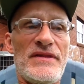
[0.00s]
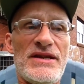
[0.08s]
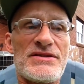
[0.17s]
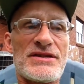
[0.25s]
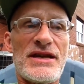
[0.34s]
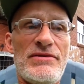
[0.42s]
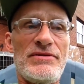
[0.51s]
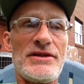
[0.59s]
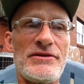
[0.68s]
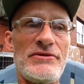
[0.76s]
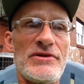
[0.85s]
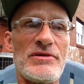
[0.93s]
They stay within
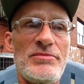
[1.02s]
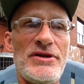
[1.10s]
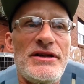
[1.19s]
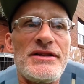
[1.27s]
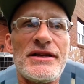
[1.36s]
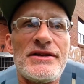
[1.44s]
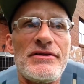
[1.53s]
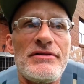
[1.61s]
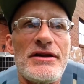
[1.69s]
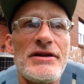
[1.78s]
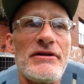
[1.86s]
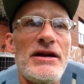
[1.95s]
their own community. They don't
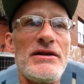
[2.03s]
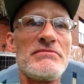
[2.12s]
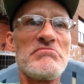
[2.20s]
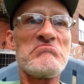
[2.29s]
integrate.